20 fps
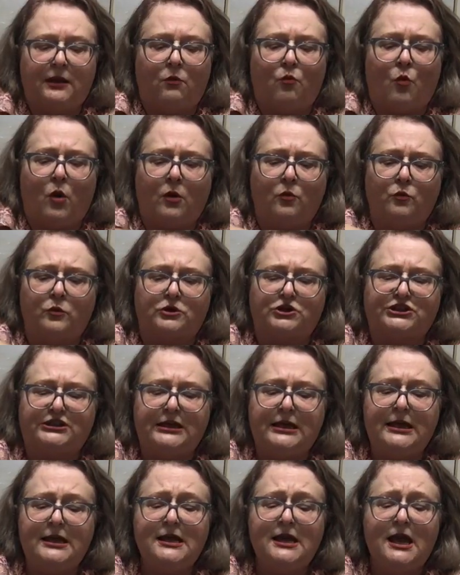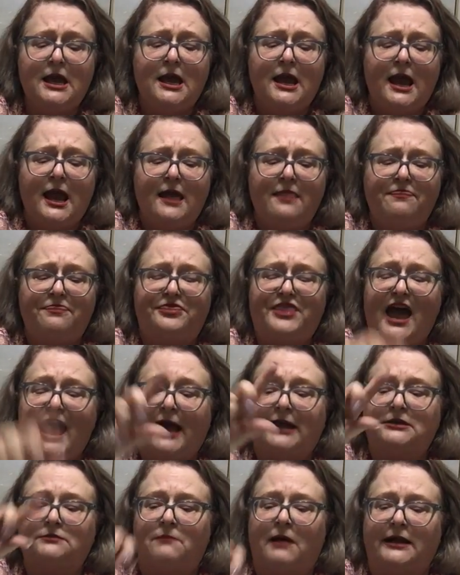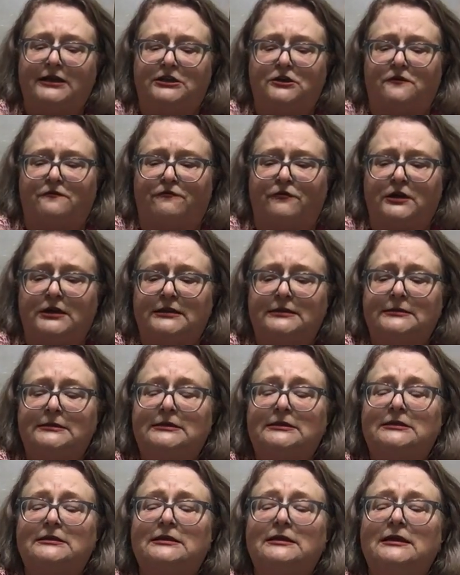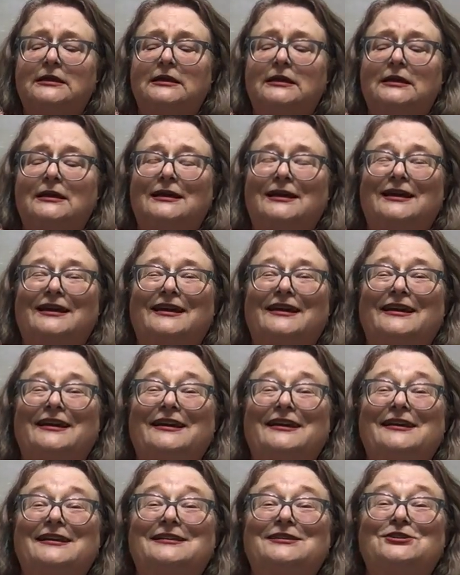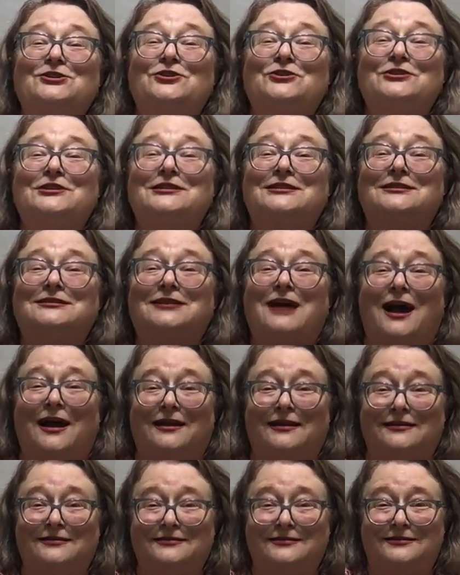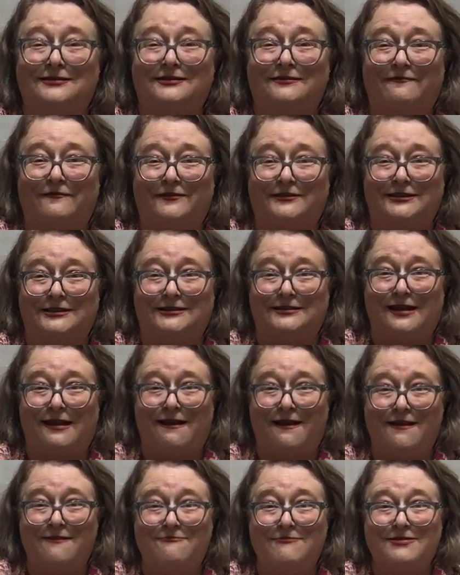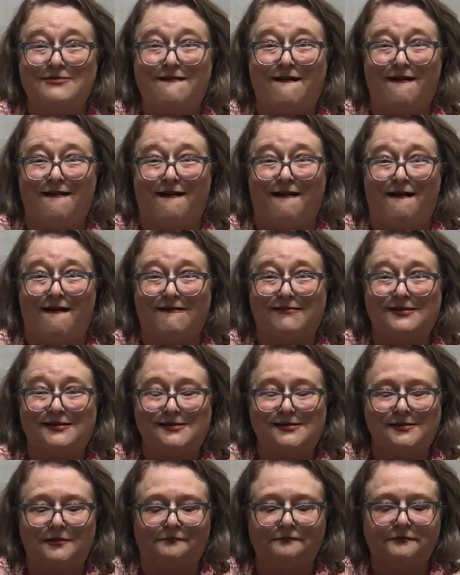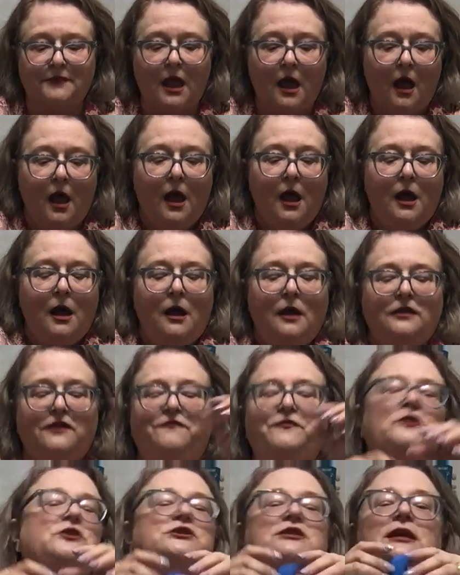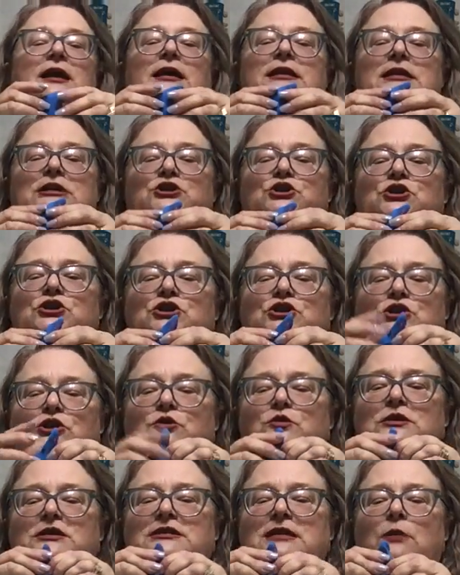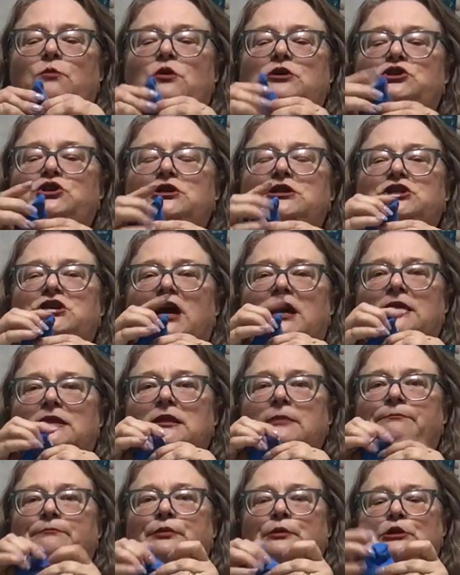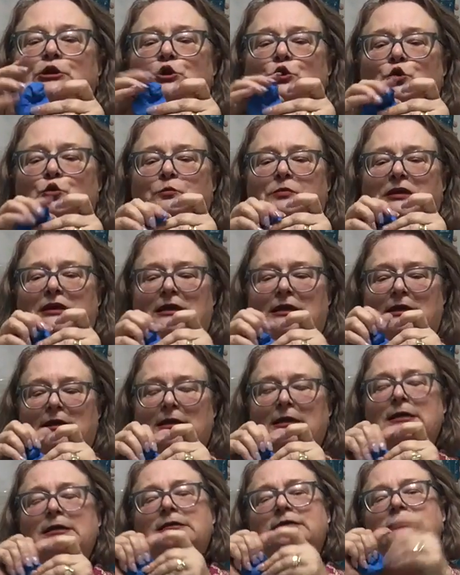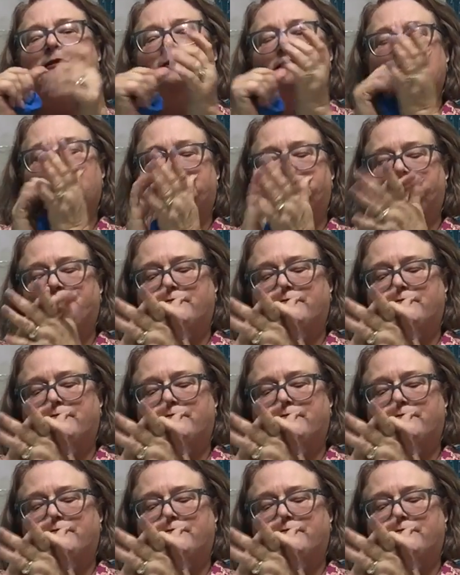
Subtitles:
and what we're seeing. And that, my dear friends, is your science for the day with art. The first thing I need you to do is I want you to take the blue piece